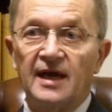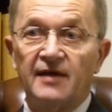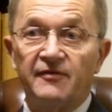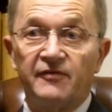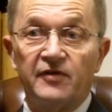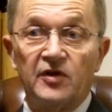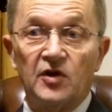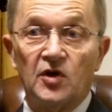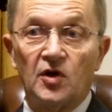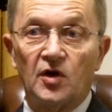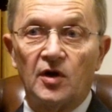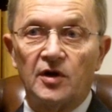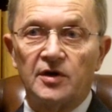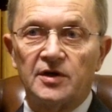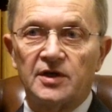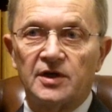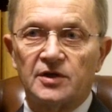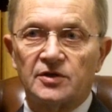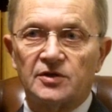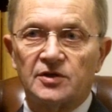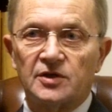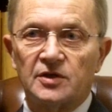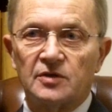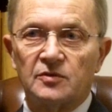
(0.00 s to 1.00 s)
FNR
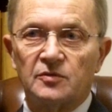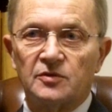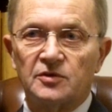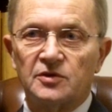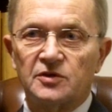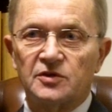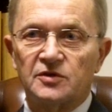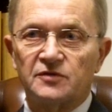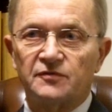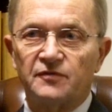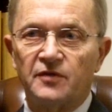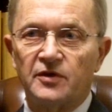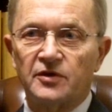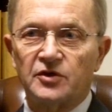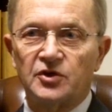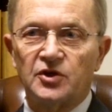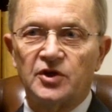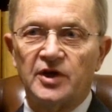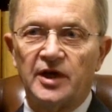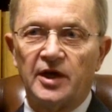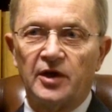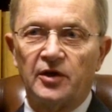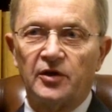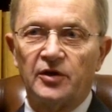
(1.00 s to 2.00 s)
testing, which is
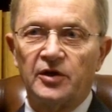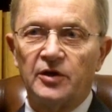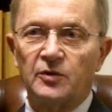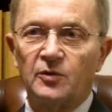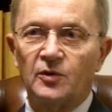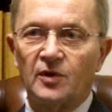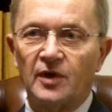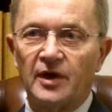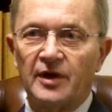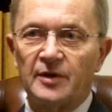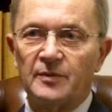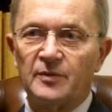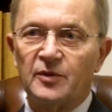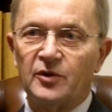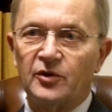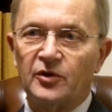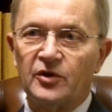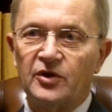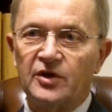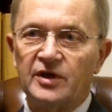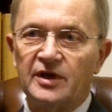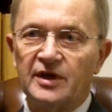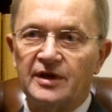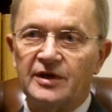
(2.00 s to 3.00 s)
functionality,
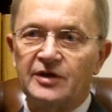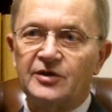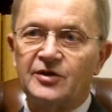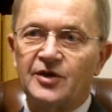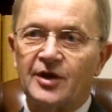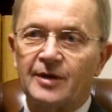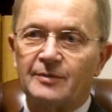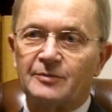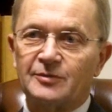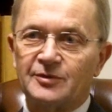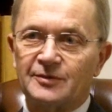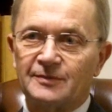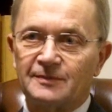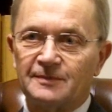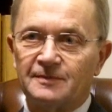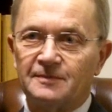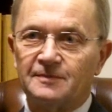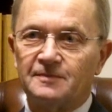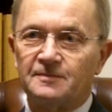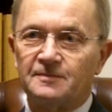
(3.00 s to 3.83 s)
reliability, and ETOPS.